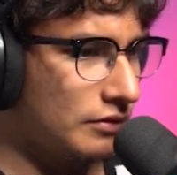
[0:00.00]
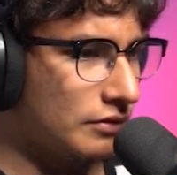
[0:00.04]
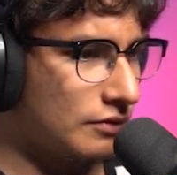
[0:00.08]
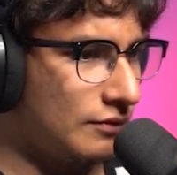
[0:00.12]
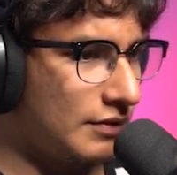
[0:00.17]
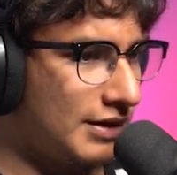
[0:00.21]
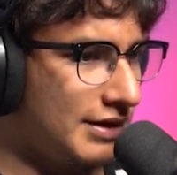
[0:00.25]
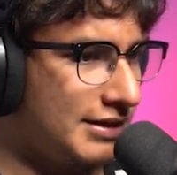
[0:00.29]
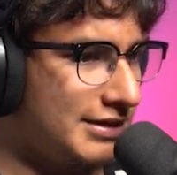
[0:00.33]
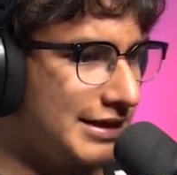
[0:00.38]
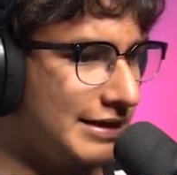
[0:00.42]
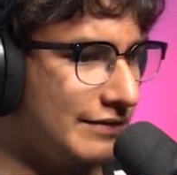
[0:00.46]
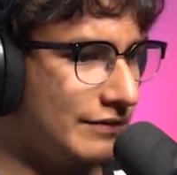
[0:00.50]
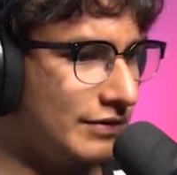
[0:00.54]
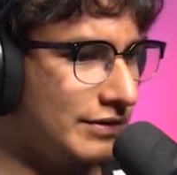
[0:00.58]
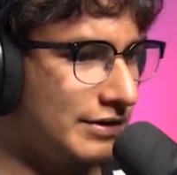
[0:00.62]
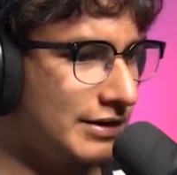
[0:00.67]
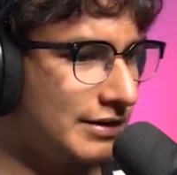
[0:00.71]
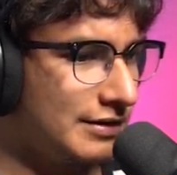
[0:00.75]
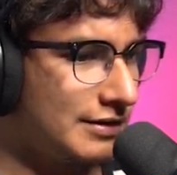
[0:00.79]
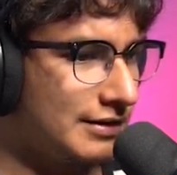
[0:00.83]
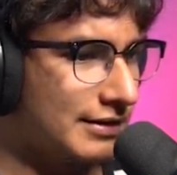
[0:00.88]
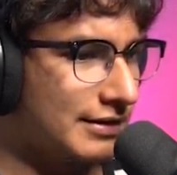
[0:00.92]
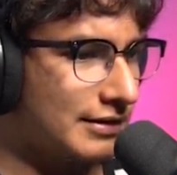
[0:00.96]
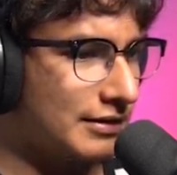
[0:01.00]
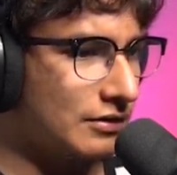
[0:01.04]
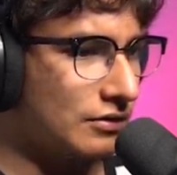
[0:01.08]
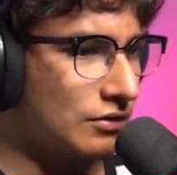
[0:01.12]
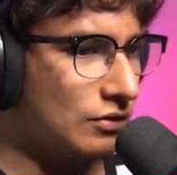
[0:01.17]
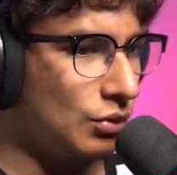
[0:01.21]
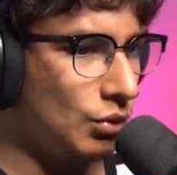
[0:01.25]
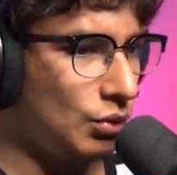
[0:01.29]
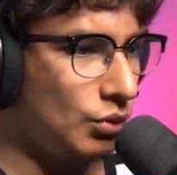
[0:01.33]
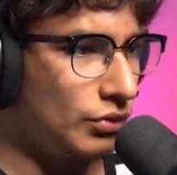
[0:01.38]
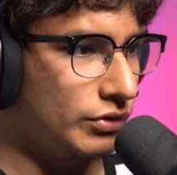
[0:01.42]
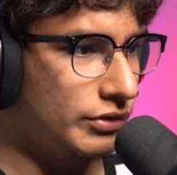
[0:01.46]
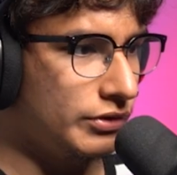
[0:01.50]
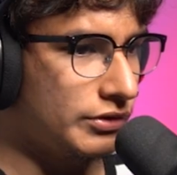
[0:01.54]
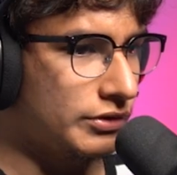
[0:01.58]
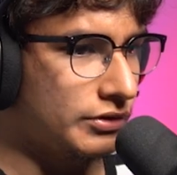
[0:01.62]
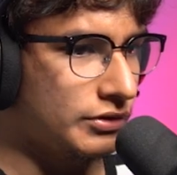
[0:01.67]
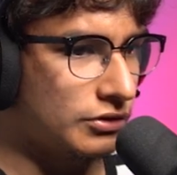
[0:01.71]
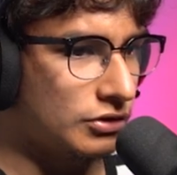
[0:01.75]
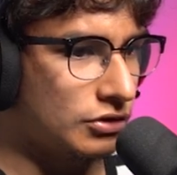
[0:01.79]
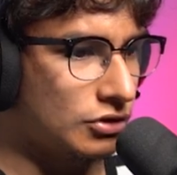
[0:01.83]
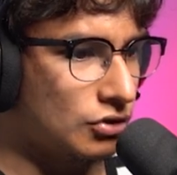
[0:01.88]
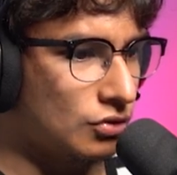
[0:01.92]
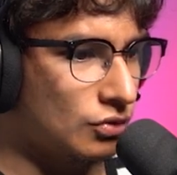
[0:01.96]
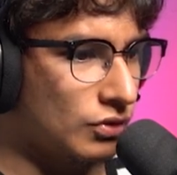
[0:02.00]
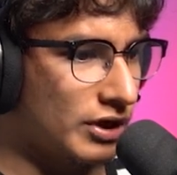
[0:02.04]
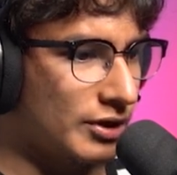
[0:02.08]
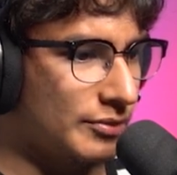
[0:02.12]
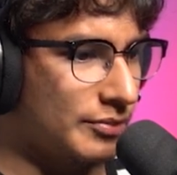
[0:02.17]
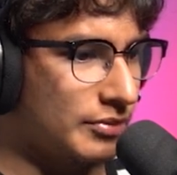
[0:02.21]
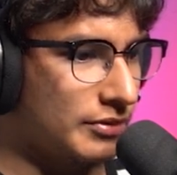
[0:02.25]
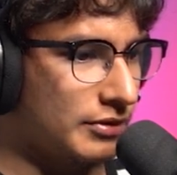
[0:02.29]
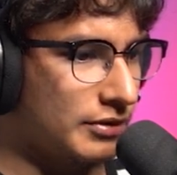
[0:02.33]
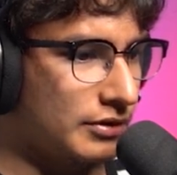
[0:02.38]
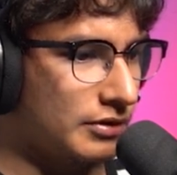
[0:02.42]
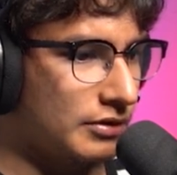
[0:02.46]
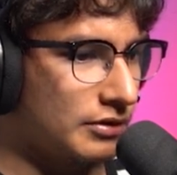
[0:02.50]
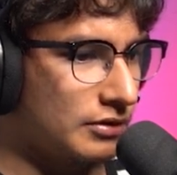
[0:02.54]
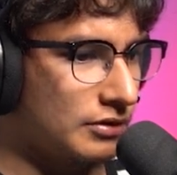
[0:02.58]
Why is everything like old and decrepit?